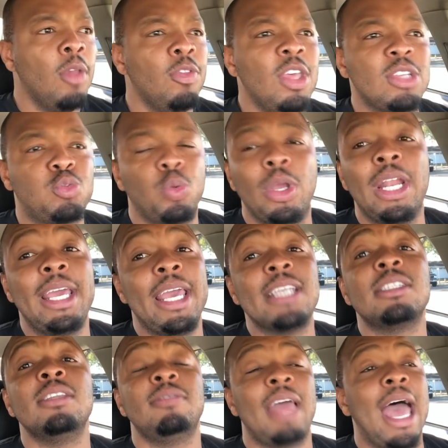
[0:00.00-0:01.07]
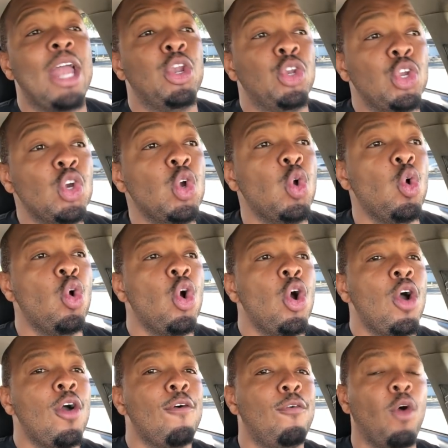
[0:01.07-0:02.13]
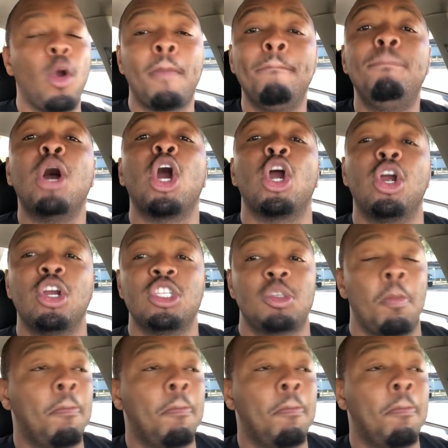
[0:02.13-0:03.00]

This really isn't that new for birds.